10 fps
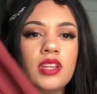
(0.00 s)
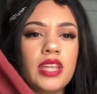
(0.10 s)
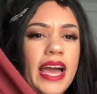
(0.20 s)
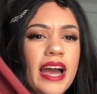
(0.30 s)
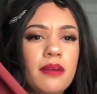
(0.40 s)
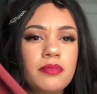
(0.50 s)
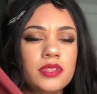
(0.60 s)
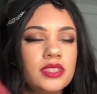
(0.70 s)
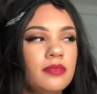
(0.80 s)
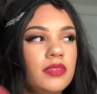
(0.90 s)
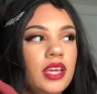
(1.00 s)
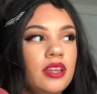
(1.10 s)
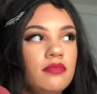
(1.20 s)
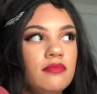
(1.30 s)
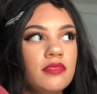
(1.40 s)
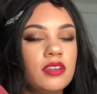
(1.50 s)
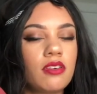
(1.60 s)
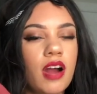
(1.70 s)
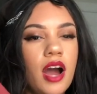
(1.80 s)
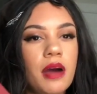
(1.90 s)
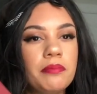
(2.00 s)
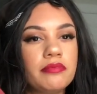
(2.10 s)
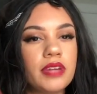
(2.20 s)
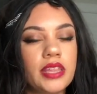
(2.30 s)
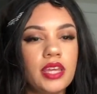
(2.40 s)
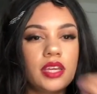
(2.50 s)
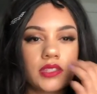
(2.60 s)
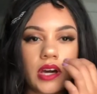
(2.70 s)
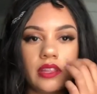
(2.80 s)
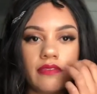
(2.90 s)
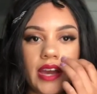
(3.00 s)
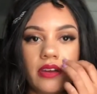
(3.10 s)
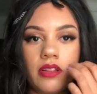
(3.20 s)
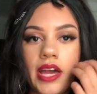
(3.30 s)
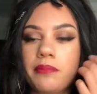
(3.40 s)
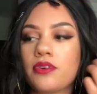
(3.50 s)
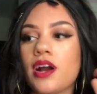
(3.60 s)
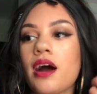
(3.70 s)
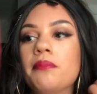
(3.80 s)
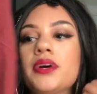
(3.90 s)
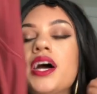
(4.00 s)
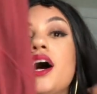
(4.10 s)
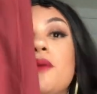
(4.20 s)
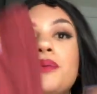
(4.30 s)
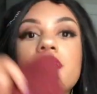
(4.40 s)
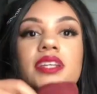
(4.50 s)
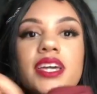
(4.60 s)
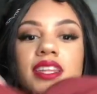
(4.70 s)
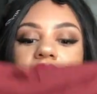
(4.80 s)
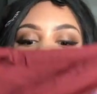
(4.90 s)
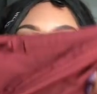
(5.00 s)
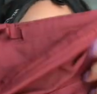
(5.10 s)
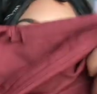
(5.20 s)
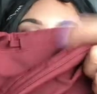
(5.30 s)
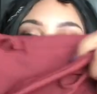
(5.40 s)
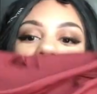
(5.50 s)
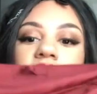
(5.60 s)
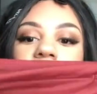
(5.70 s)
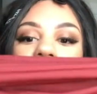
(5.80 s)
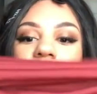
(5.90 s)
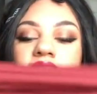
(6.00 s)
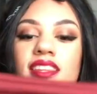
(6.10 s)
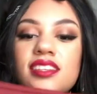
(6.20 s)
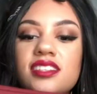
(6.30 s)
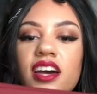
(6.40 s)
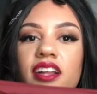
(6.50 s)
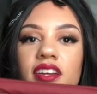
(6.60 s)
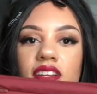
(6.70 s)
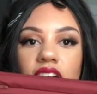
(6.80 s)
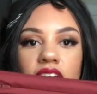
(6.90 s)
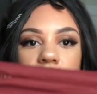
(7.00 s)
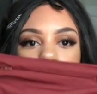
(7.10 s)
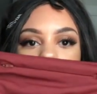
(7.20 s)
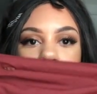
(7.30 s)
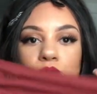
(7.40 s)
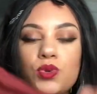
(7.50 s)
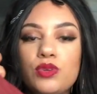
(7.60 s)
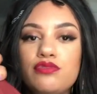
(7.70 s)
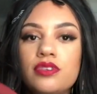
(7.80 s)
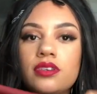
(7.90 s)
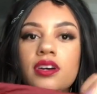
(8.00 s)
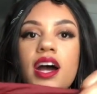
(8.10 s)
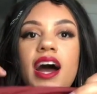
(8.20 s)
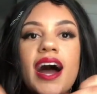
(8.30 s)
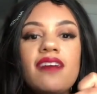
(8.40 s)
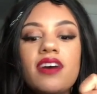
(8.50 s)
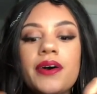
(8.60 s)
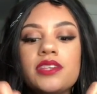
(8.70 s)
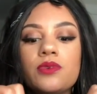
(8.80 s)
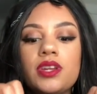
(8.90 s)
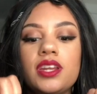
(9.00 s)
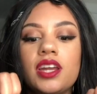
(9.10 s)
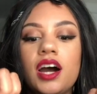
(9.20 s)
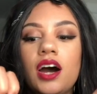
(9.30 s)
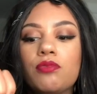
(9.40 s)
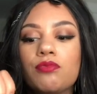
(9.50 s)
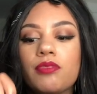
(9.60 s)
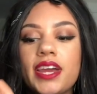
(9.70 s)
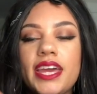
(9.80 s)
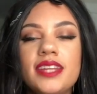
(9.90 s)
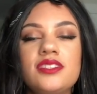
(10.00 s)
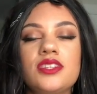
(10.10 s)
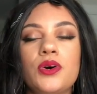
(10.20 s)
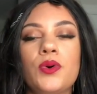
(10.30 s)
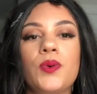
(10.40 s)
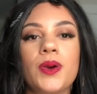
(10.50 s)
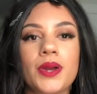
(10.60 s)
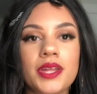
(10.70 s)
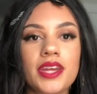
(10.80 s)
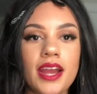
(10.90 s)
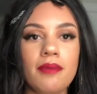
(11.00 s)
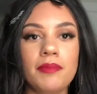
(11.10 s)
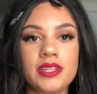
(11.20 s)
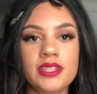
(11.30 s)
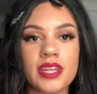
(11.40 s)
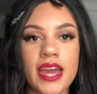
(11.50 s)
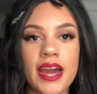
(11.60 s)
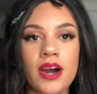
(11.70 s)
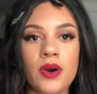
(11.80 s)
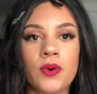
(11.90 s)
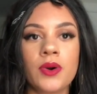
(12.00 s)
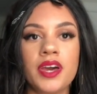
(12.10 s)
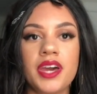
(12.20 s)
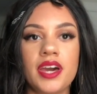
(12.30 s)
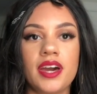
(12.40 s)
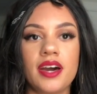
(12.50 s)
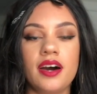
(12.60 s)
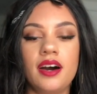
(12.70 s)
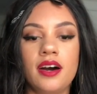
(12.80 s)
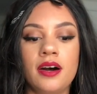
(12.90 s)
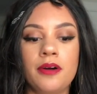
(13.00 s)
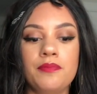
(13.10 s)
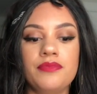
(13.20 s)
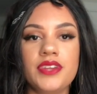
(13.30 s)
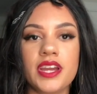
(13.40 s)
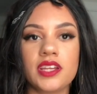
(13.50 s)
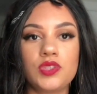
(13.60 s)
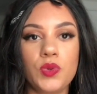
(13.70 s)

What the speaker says: lap or something crop. I think it's called the final lap crop. But look at this color, guys. Isn't this color like beautiful? I've always wanted a red. So earlier I mentioned how their